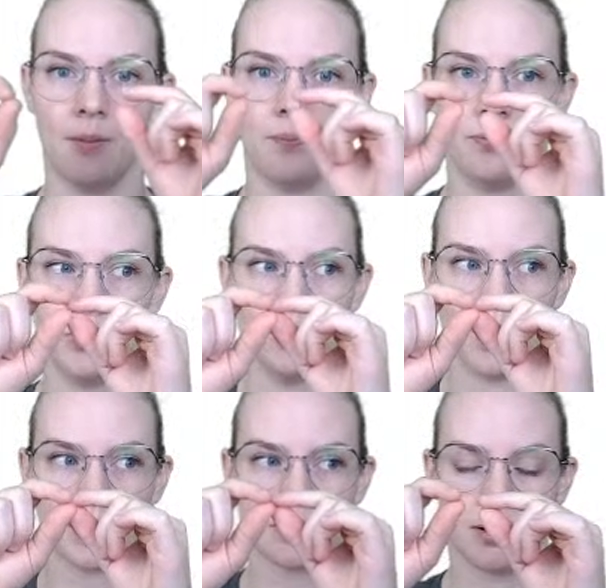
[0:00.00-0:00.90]
You
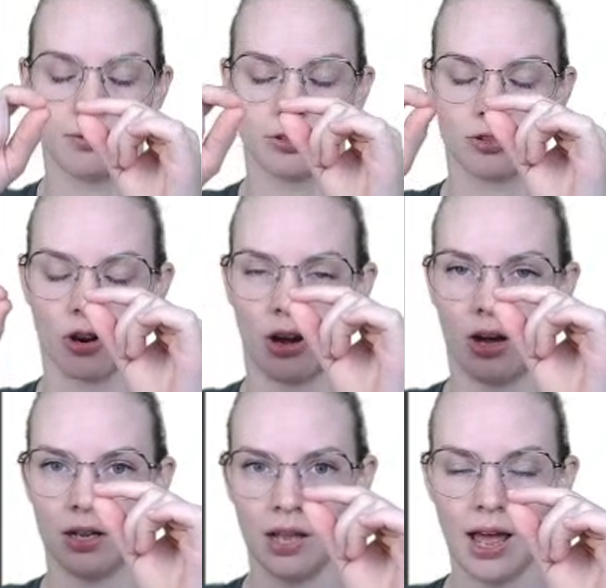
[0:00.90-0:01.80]
want to be able to draw
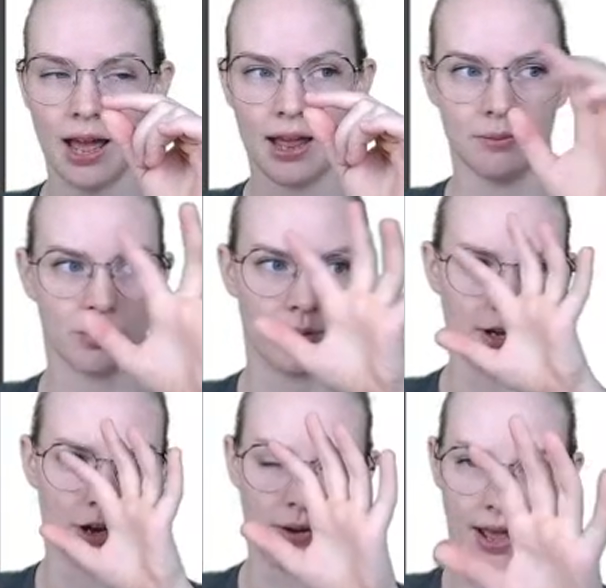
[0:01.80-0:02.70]
a line between,
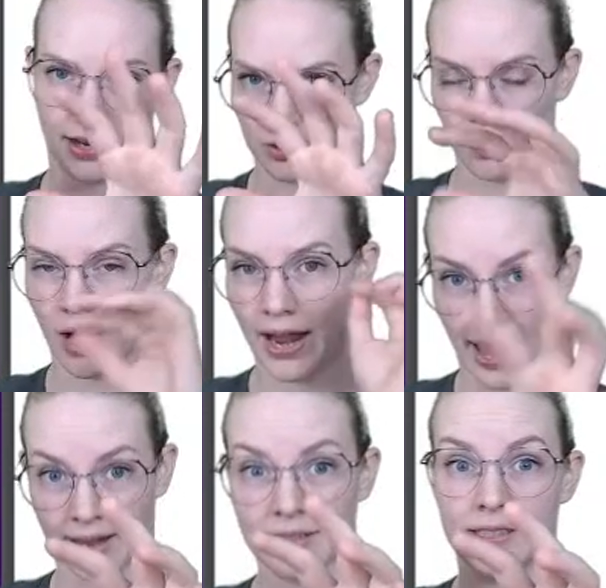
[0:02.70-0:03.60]
you know, X and Y.
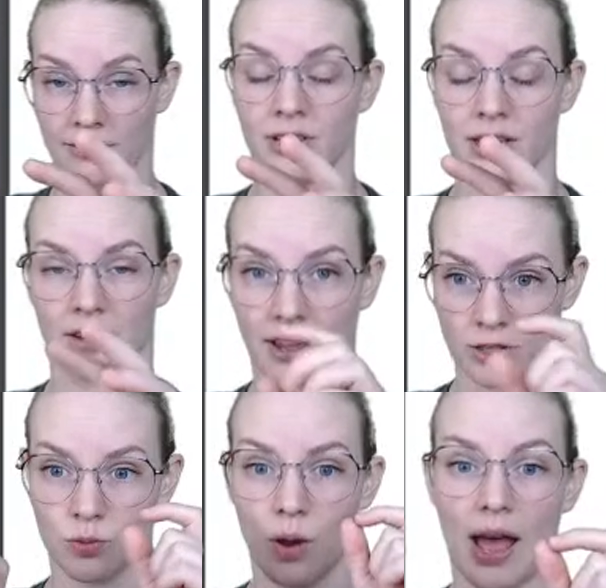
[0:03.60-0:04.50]
X definitely
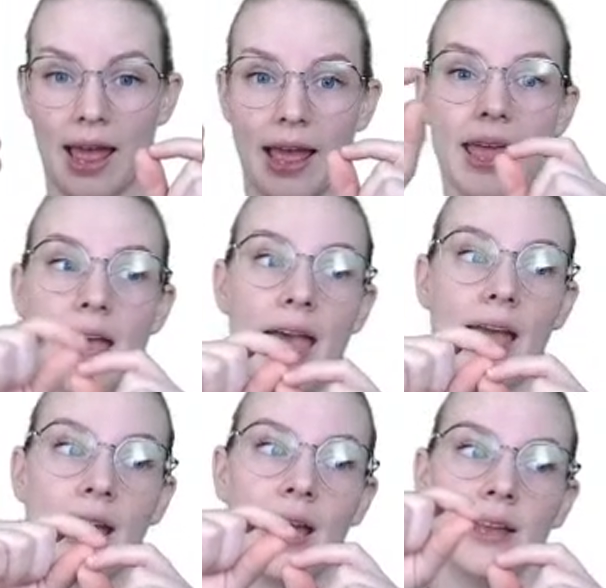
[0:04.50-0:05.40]
affects Y,
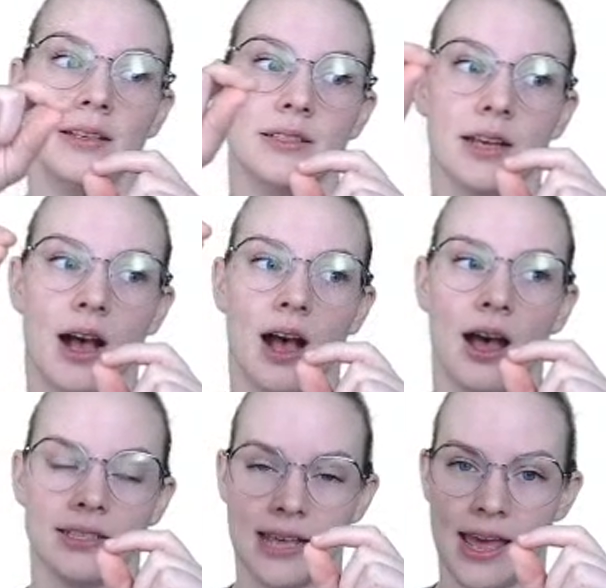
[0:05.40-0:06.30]
and
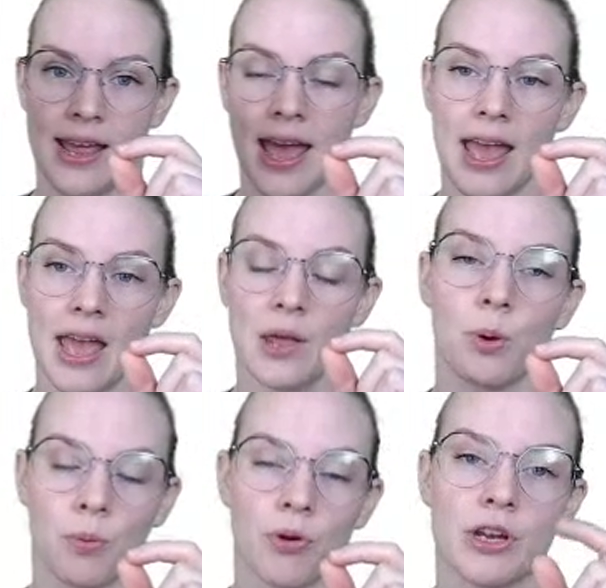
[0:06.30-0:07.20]
say, hey, we're
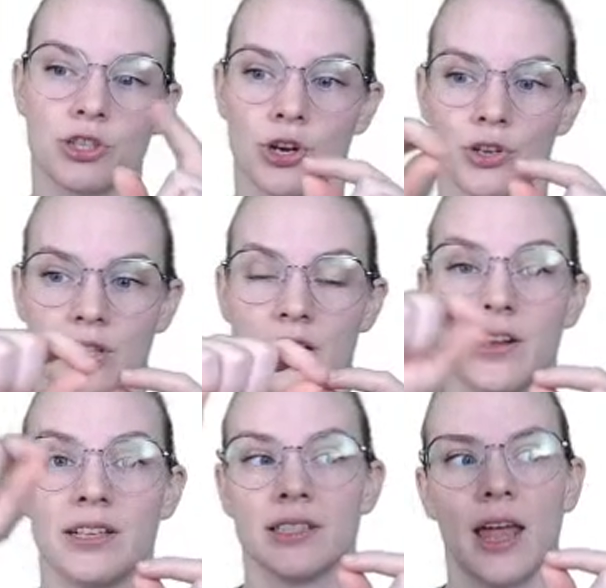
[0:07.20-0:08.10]
pretty sure that there
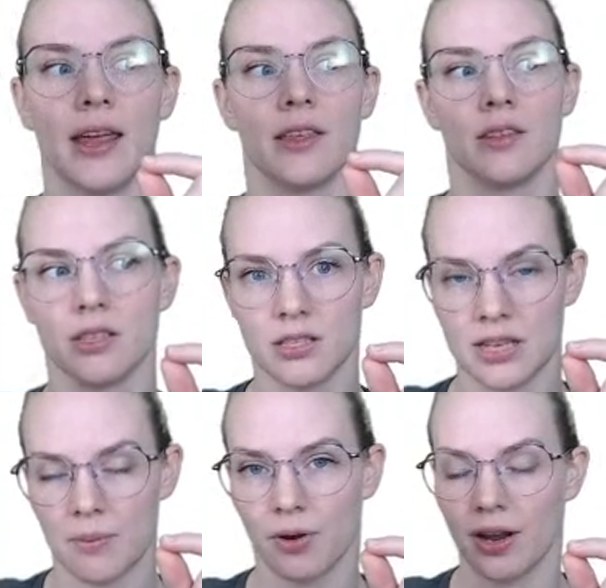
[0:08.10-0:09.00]
isn't like this
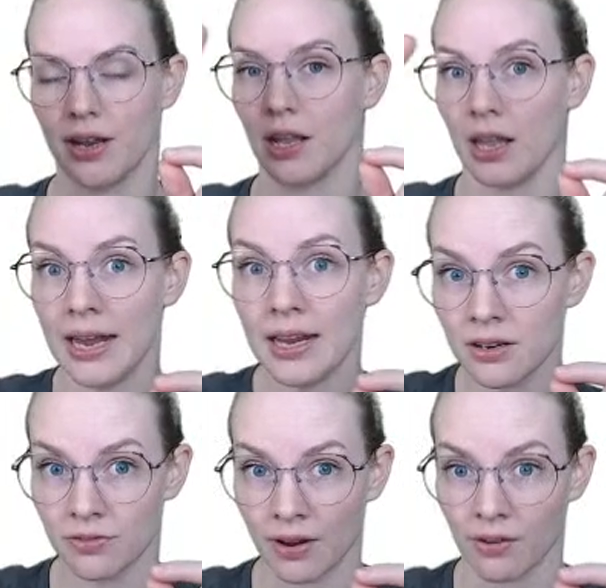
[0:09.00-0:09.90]
separate
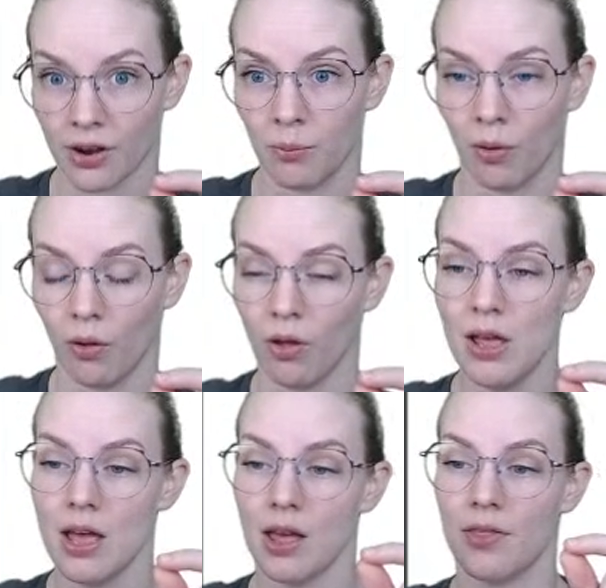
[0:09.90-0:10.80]
latent variable
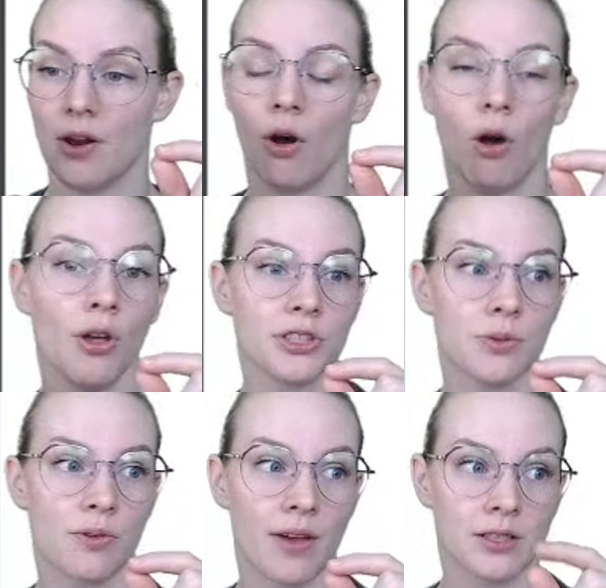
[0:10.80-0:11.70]
that also
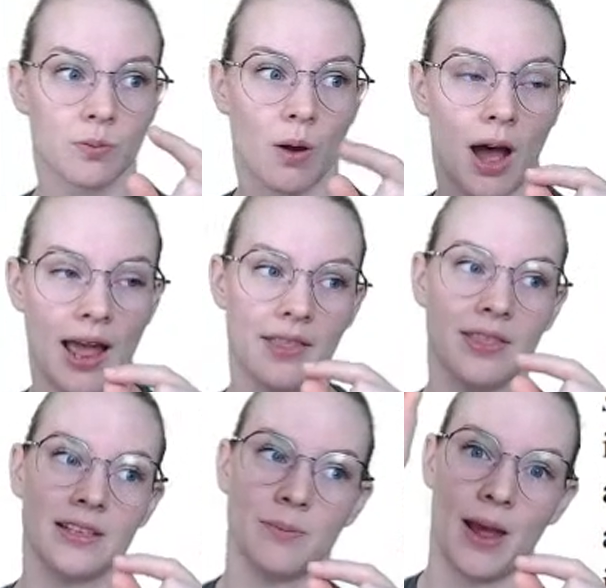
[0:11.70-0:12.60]
affects Y
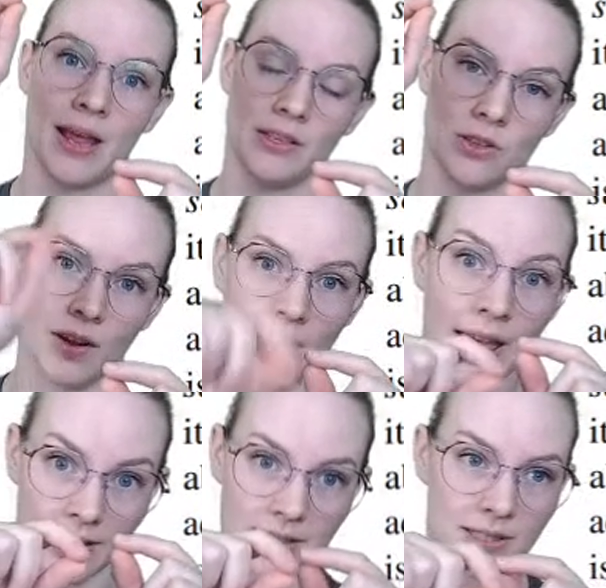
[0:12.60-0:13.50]
that depends on
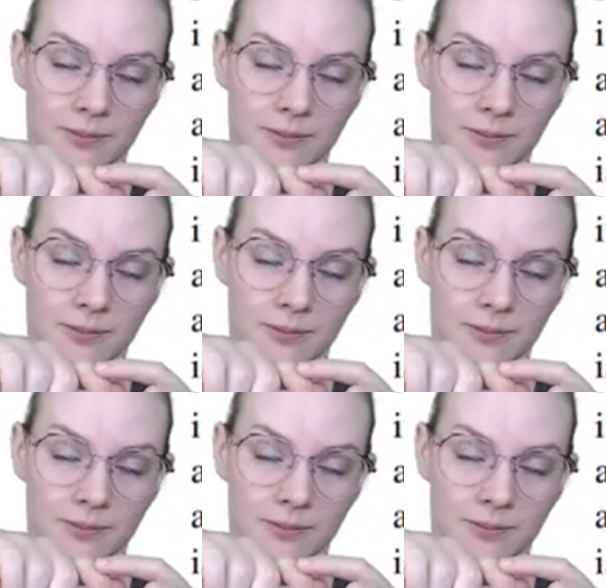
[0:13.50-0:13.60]
X.